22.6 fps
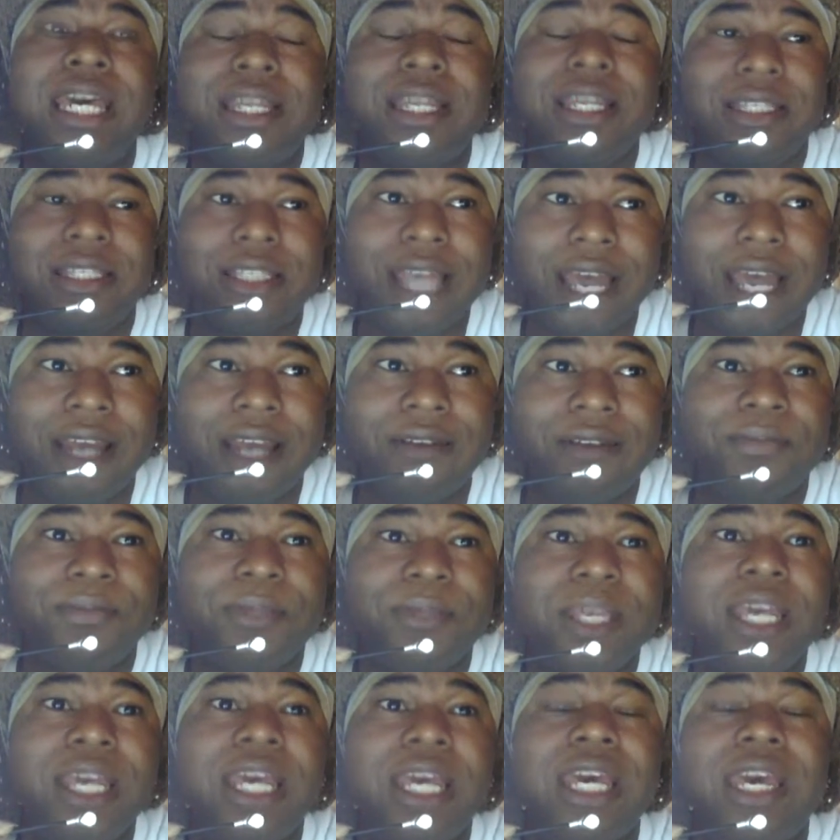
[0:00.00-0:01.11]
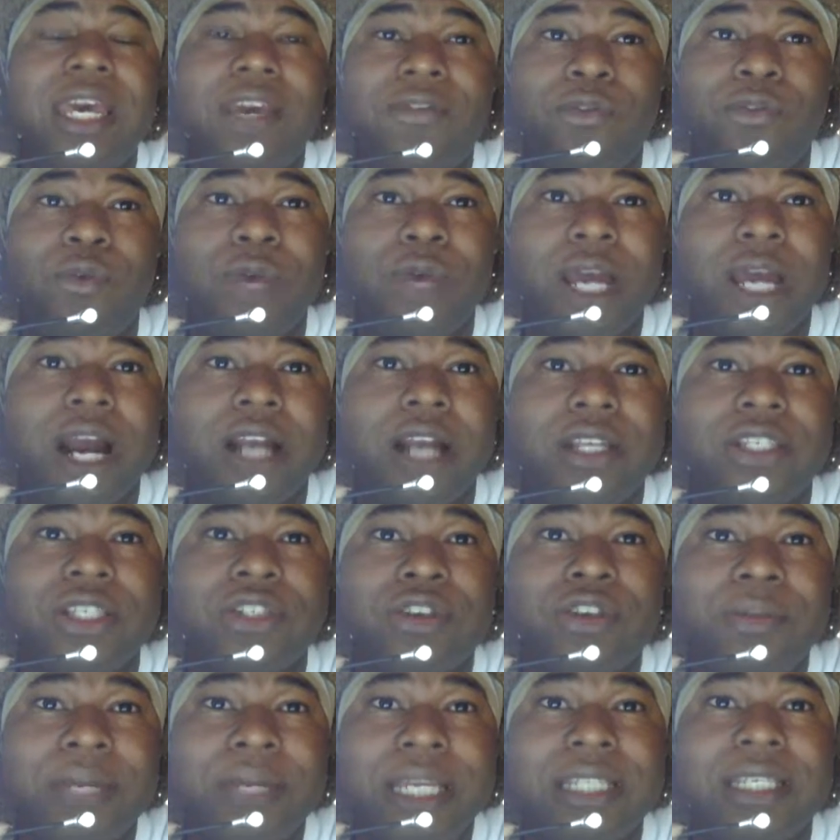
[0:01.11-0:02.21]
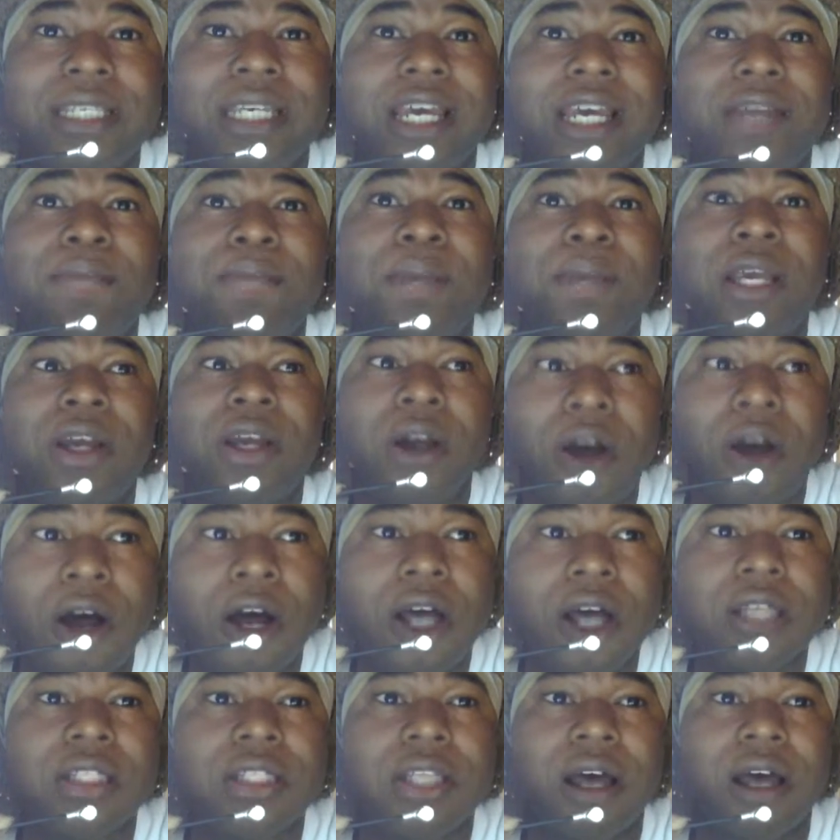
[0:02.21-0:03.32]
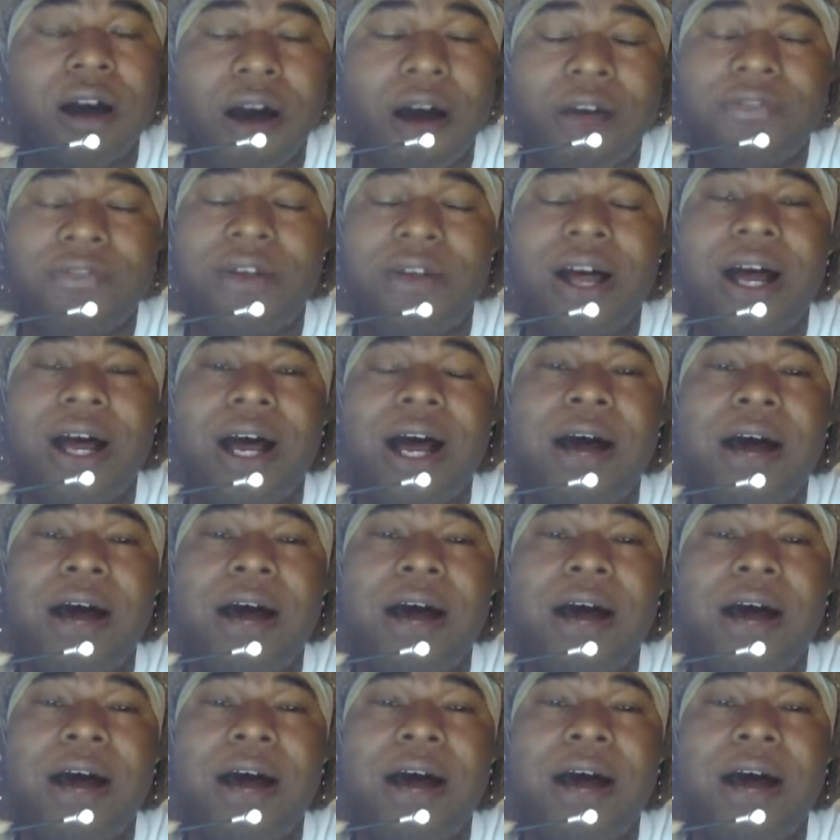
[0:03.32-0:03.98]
Instead, if we are discriminated against because of